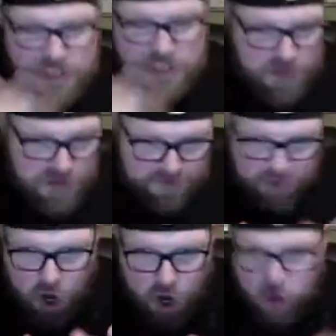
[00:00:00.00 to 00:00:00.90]
with your
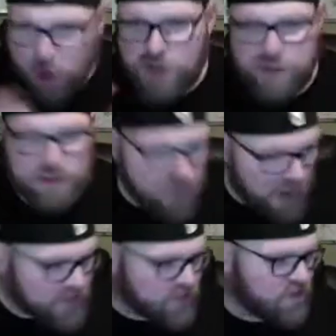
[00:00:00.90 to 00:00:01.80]
phone, all your
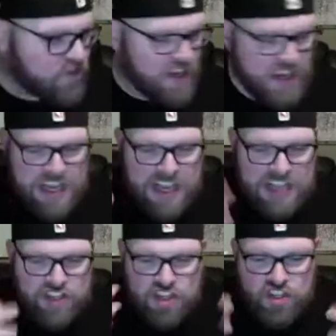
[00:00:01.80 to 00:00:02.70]
devices.
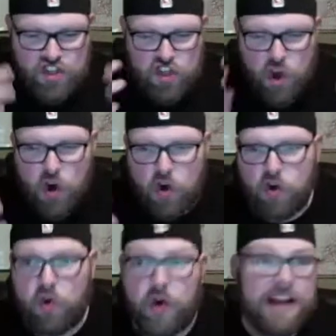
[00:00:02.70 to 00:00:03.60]
It's just so
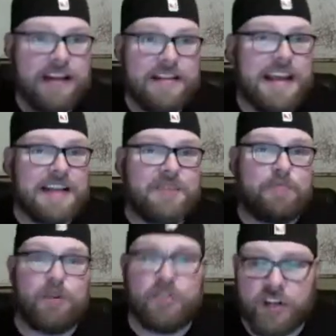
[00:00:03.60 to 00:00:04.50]
cool. And it's
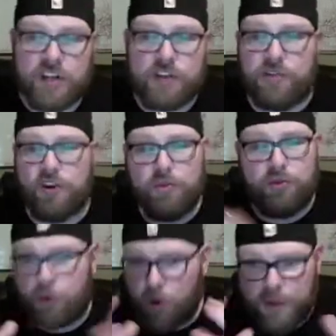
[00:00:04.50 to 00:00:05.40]
built on
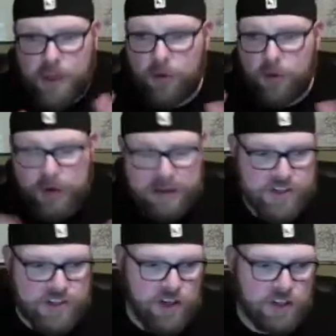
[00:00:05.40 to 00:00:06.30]
Chromium, or whatever it's
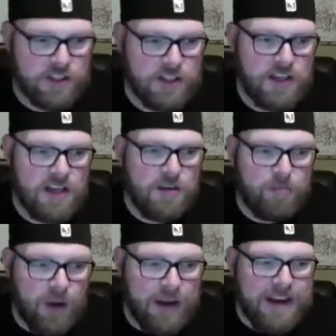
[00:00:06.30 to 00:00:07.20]
called.
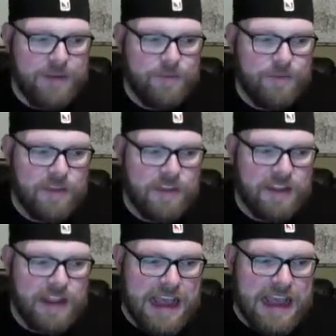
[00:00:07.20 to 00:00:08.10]
But
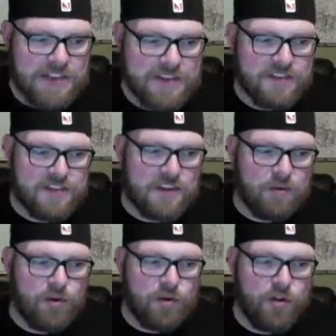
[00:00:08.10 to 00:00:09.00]
as
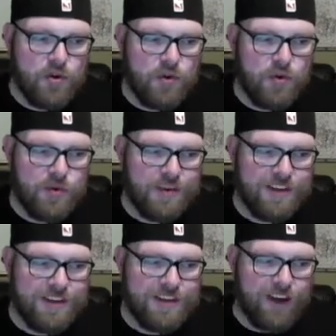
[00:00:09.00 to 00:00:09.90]
someone who
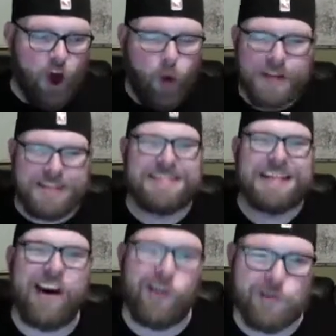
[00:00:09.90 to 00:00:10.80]
always
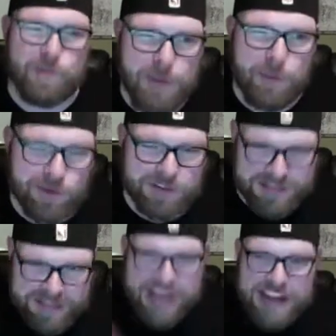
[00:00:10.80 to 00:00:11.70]
tells people to
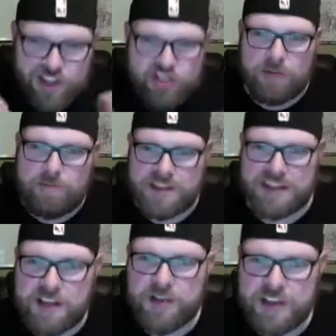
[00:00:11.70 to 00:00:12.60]
take jumps
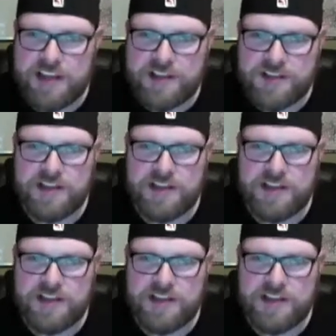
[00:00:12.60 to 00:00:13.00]
into things,